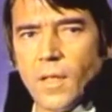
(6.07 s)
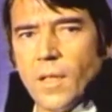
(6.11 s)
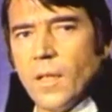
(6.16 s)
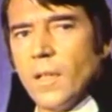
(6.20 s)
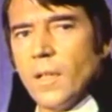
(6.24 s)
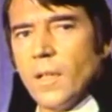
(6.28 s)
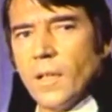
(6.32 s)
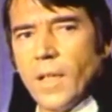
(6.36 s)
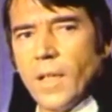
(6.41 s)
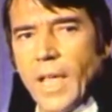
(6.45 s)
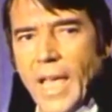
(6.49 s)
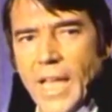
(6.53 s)
You
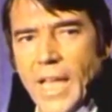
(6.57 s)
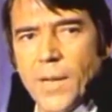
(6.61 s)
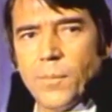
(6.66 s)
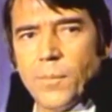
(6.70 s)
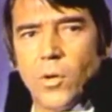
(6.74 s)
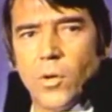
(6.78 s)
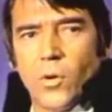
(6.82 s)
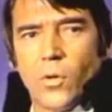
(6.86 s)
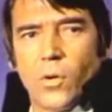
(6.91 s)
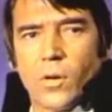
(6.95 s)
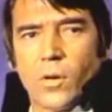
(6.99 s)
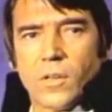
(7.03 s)
see, I
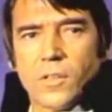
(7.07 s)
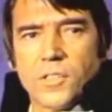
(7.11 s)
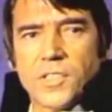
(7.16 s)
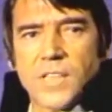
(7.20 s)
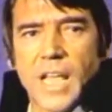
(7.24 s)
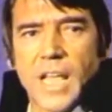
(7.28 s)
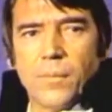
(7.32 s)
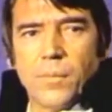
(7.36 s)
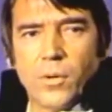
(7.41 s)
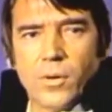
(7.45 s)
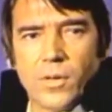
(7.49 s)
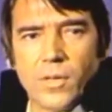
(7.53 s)
had a heart the
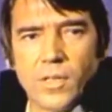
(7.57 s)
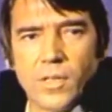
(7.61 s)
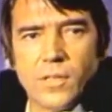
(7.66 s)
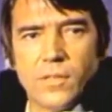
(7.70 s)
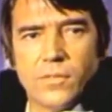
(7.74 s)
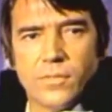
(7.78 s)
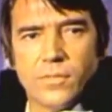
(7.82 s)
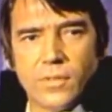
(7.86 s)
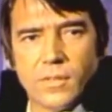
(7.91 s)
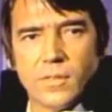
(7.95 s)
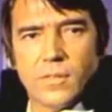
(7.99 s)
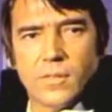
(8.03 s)
whole
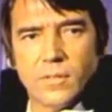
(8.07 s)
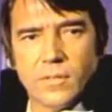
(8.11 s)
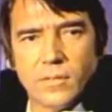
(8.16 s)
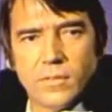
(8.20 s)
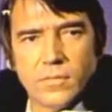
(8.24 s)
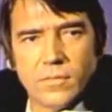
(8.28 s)
time.